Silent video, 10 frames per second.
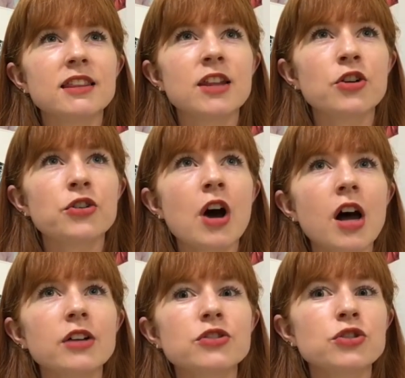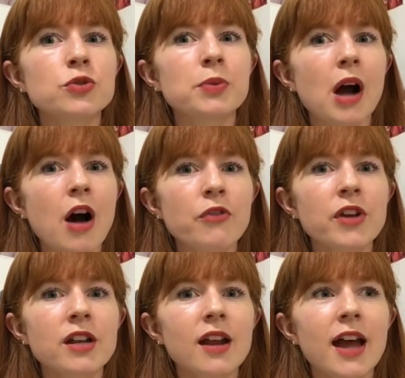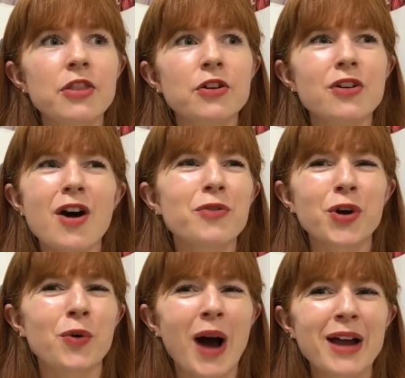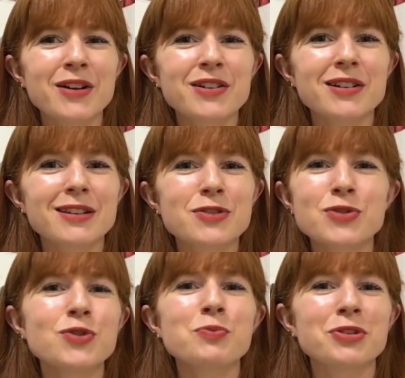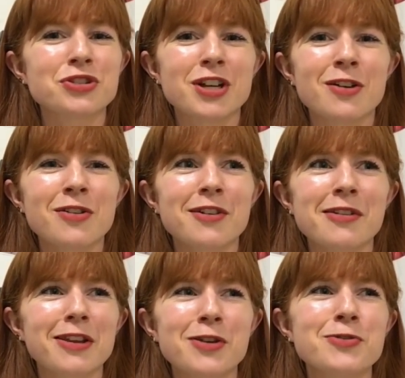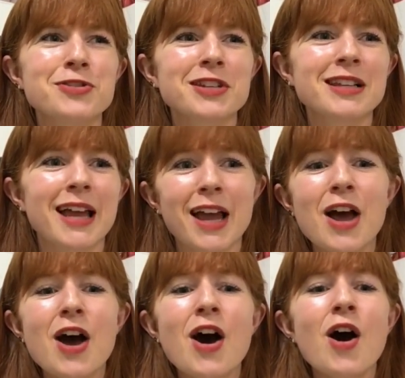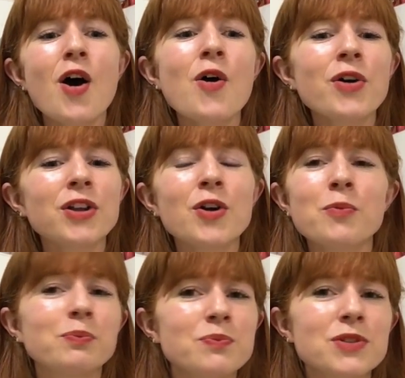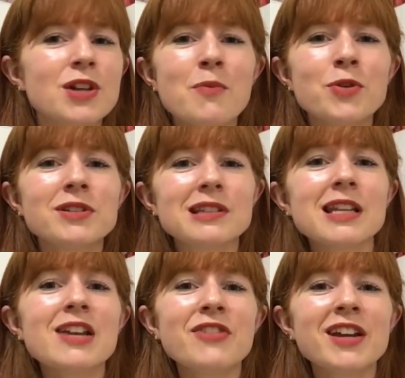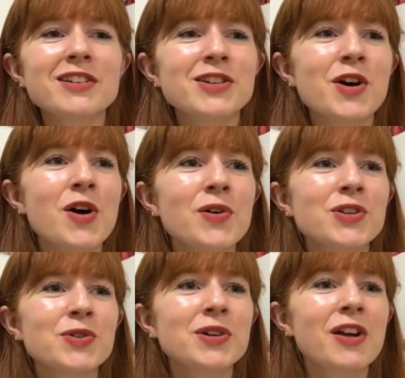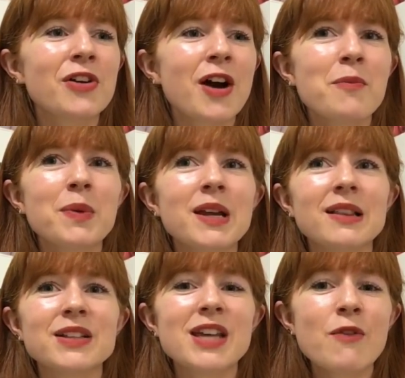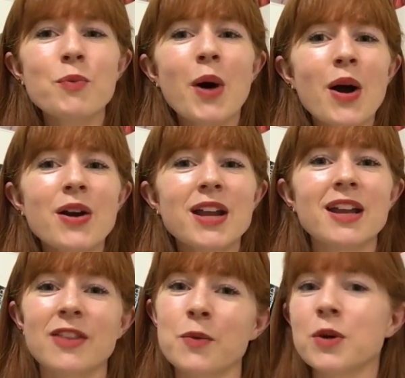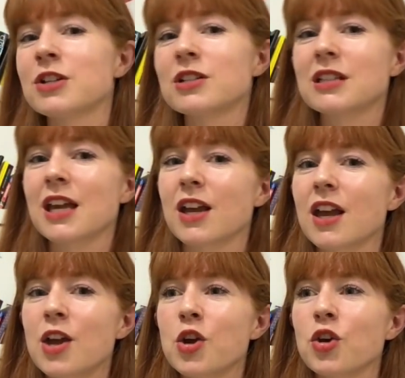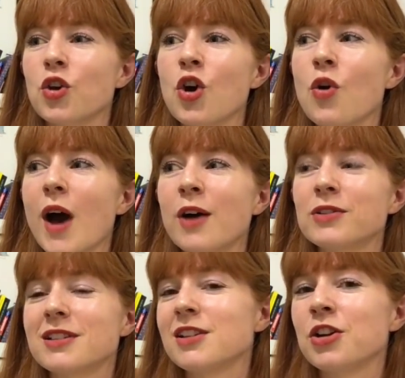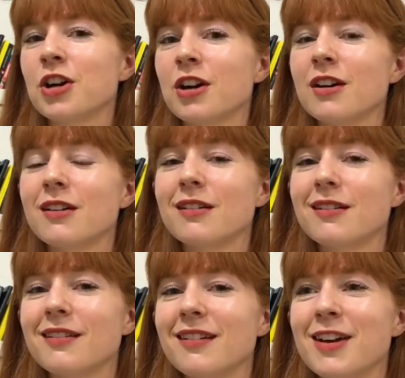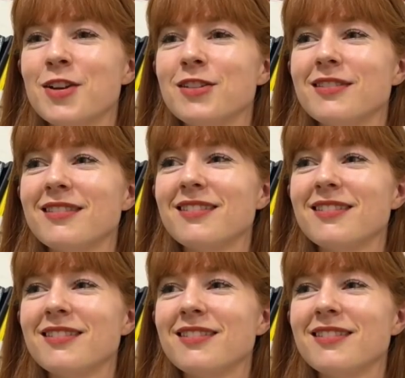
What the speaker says: they're not super often and they're not required. They're super chill. They're usually like, oh, you know, someone's leaving to go to another company, let's have a party. And then we just like go out to dinner, and